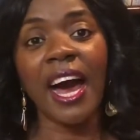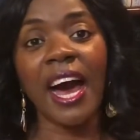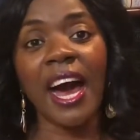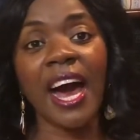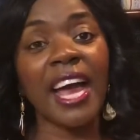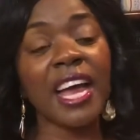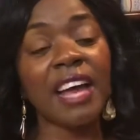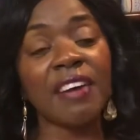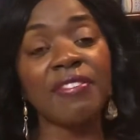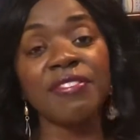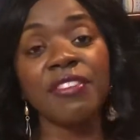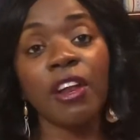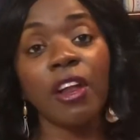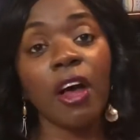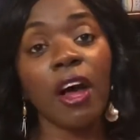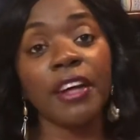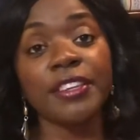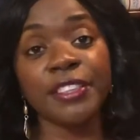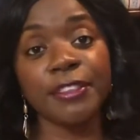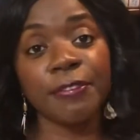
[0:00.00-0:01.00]
"I haven't
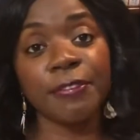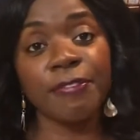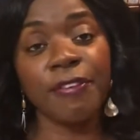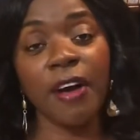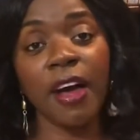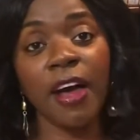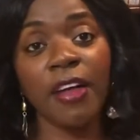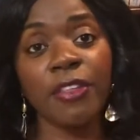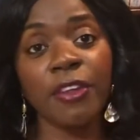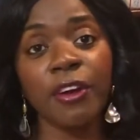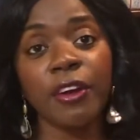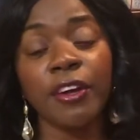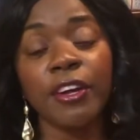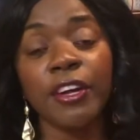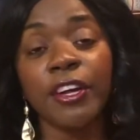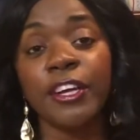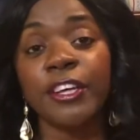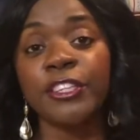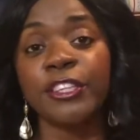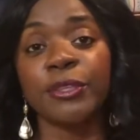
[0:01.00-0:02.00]
lost a father,
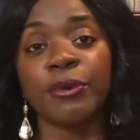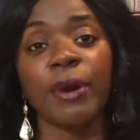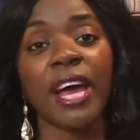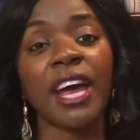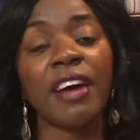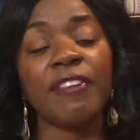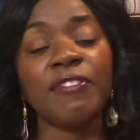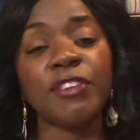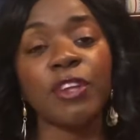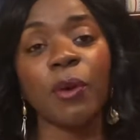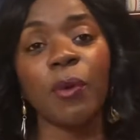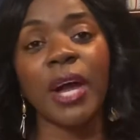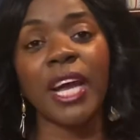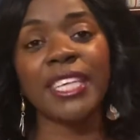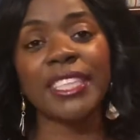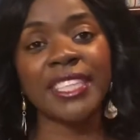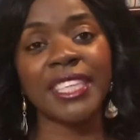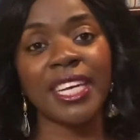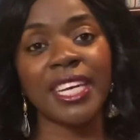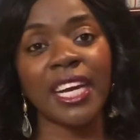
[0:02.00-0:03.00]
so I have no
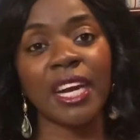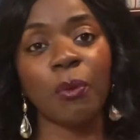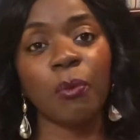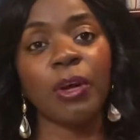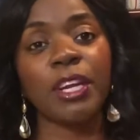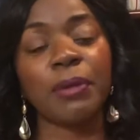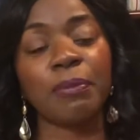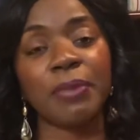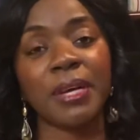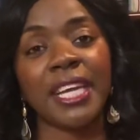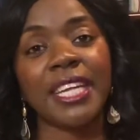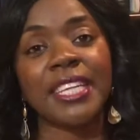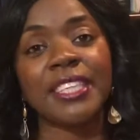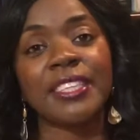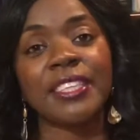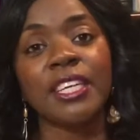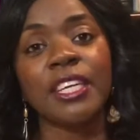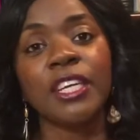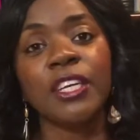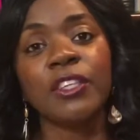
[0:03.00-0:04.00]
idea what it
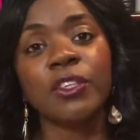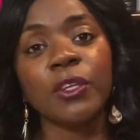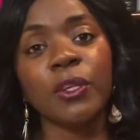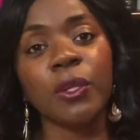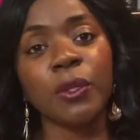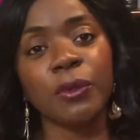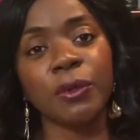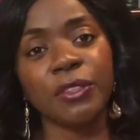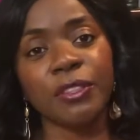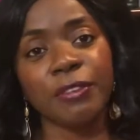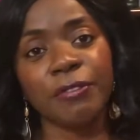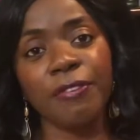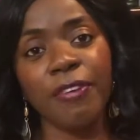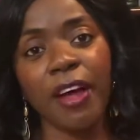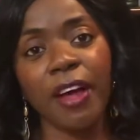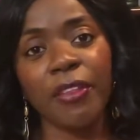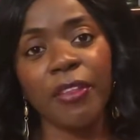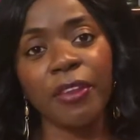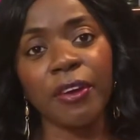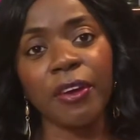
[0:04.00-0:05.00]
means to lose a
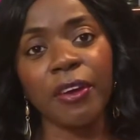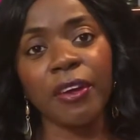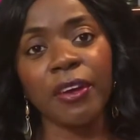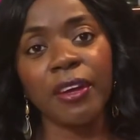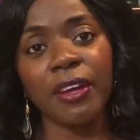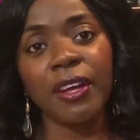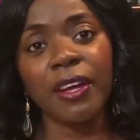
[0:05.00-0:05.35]
father.